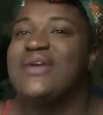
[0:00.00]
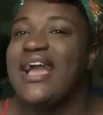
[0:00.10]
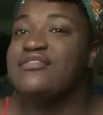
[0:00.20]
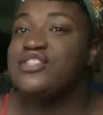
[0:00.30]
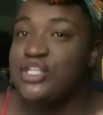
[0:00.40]

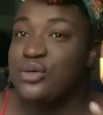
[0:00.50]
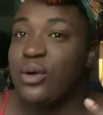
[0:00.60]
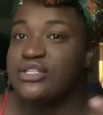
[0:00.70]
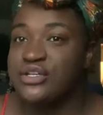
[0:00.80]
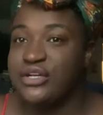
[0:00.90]
have 2
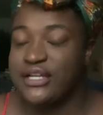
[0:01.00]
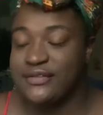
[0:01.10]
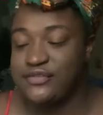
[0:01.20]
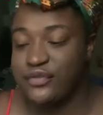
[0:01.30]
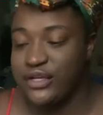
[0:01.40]

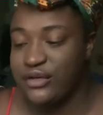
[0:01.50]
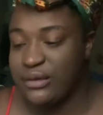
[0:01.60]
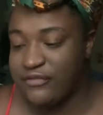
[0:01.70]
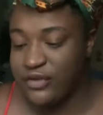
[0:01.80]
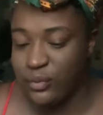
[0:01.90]
alternatives for you
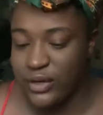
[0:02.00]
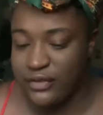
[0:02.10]
if you're one